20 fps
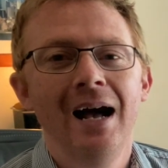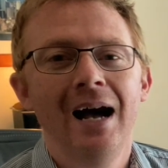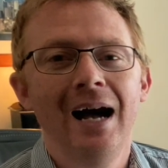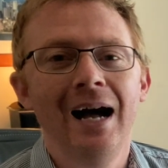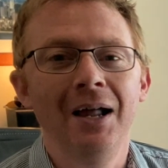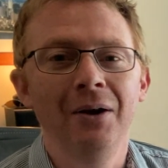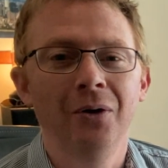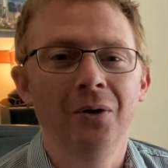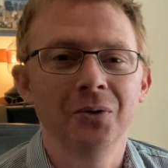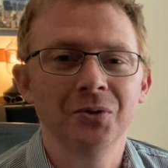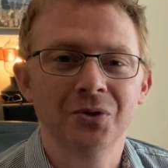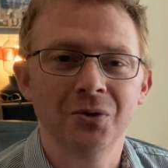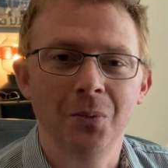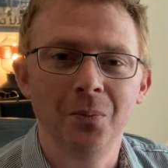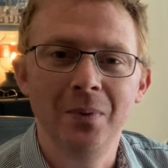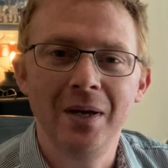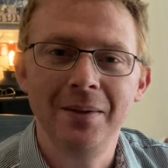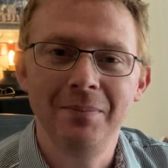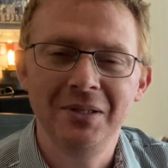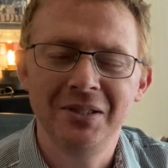And also
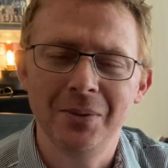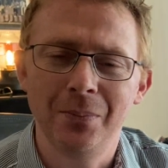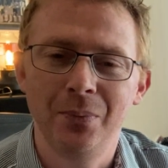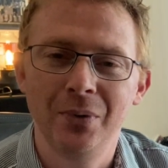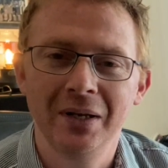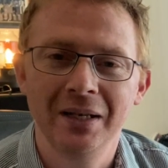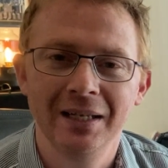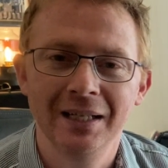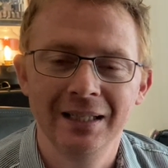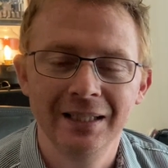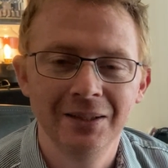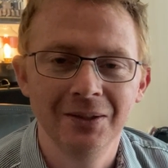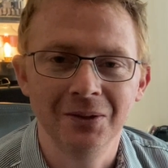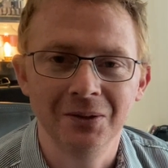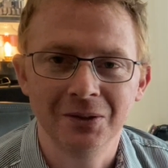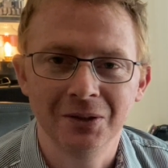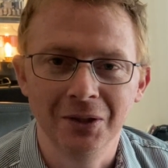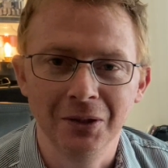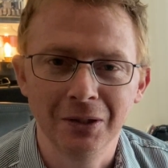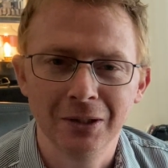maybe to bring a little
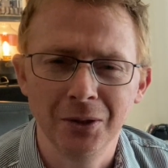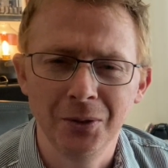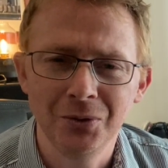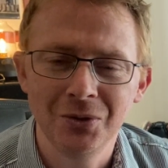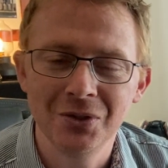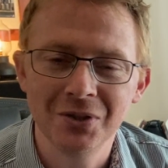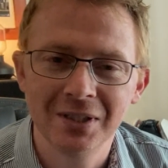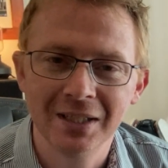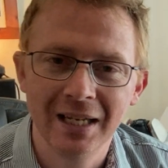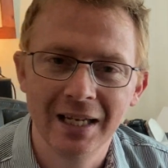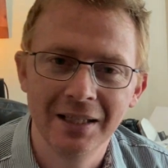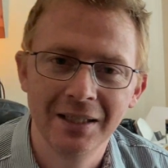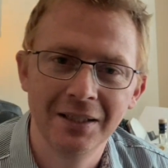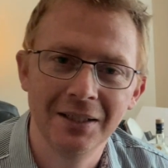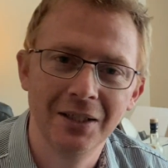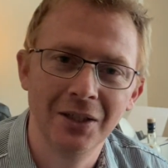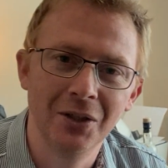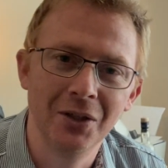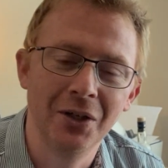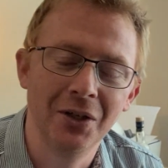conclusion
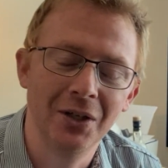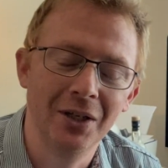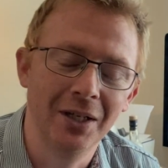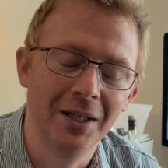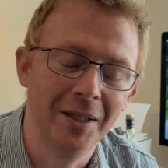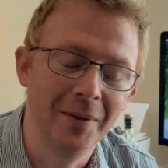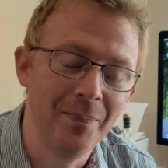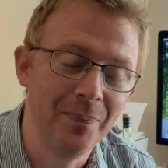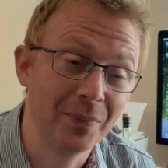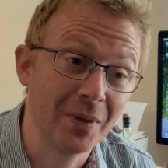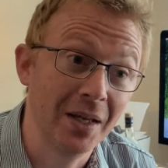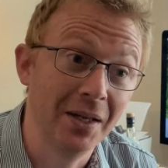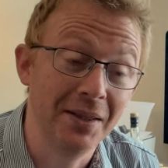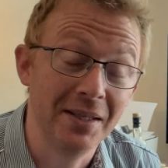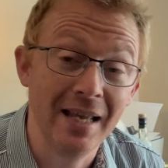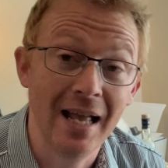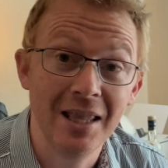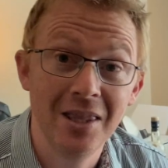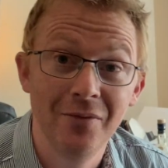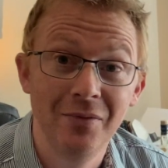together at the
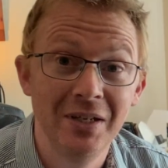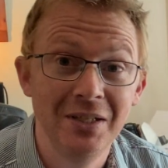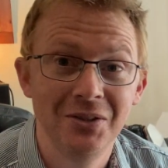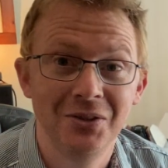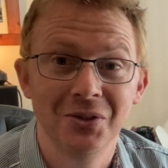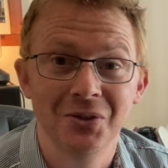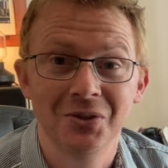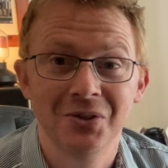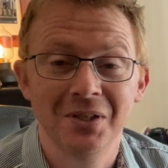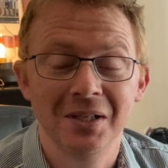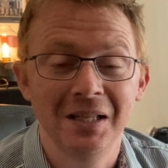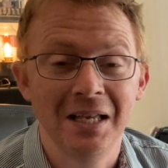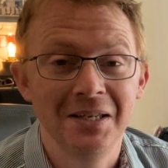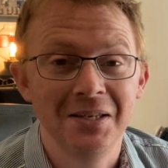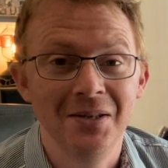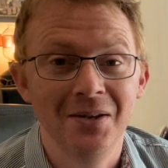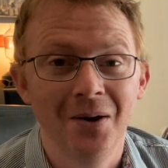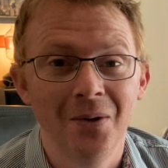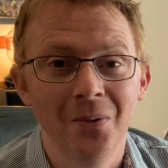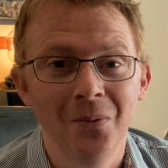end of it, just to let you
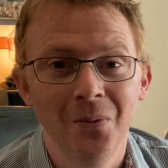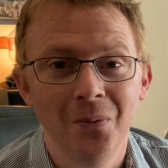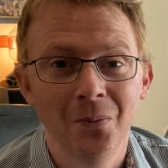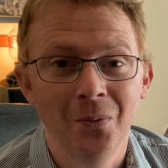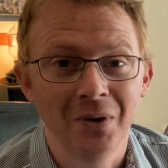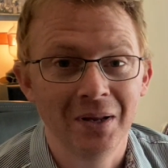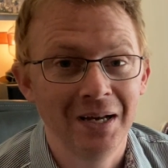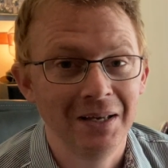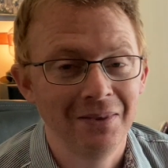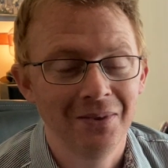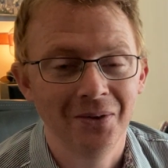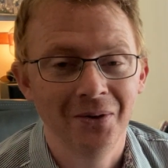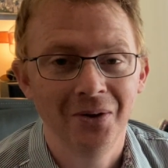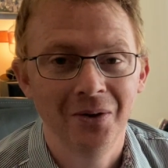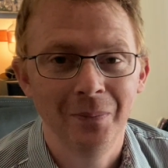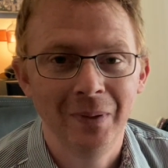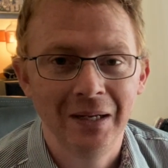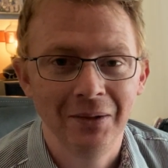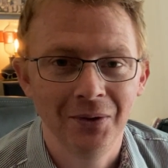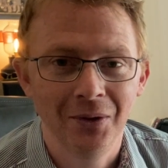know what I thought
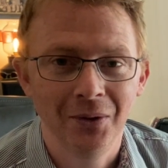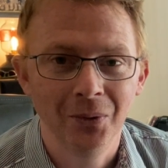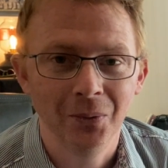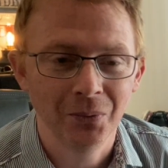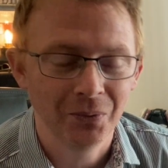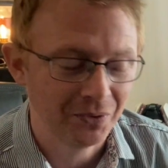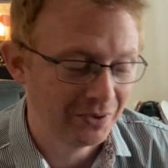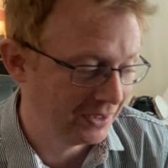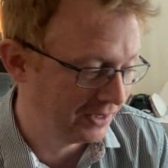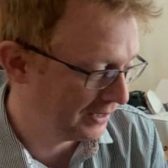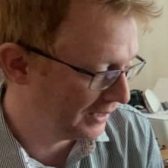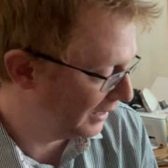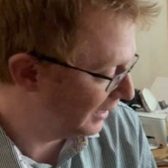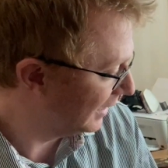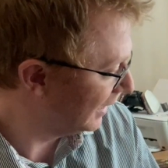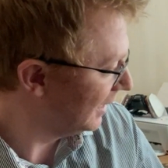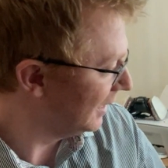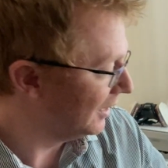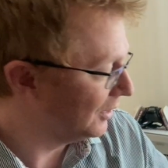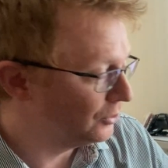about the whole thing.
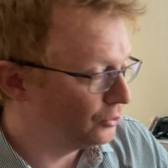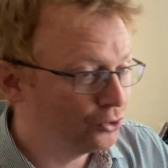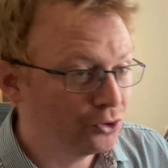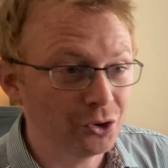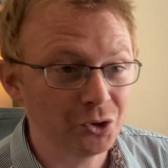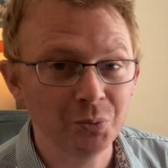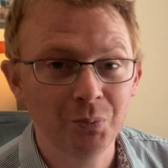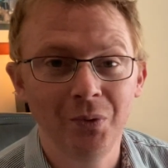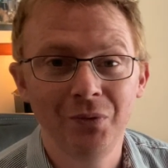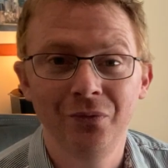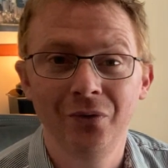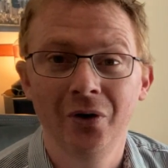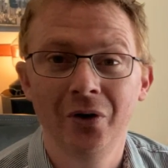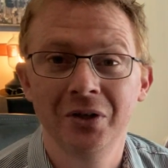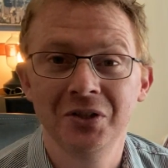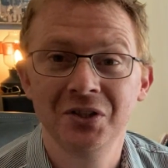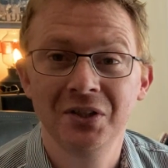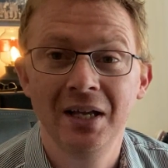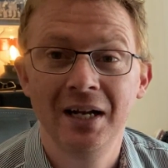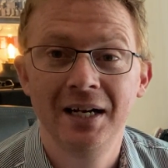Just before I
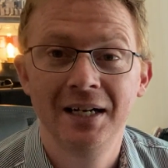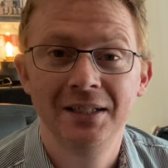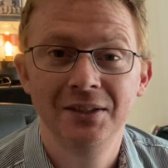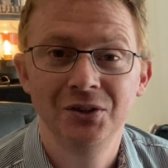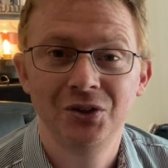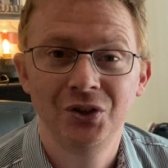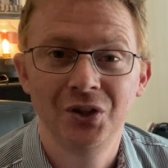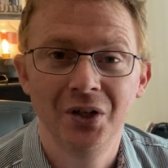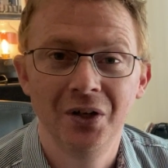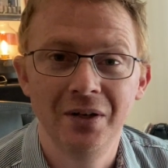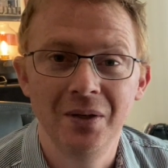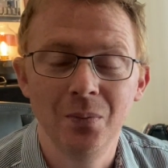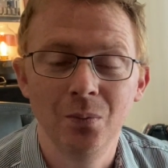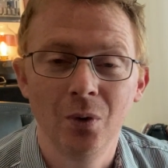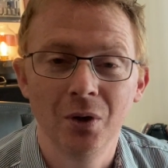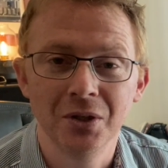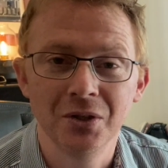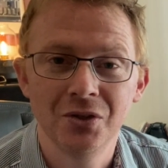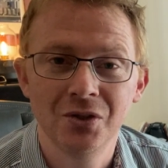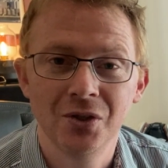start sharing one
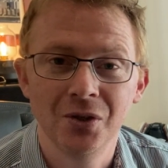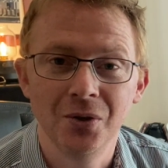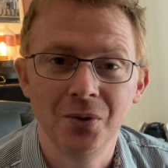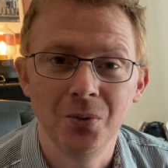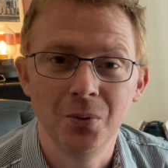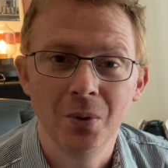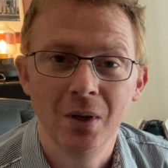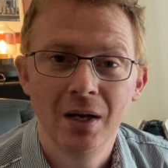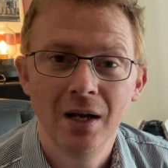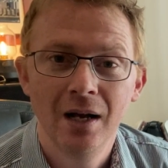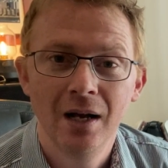or two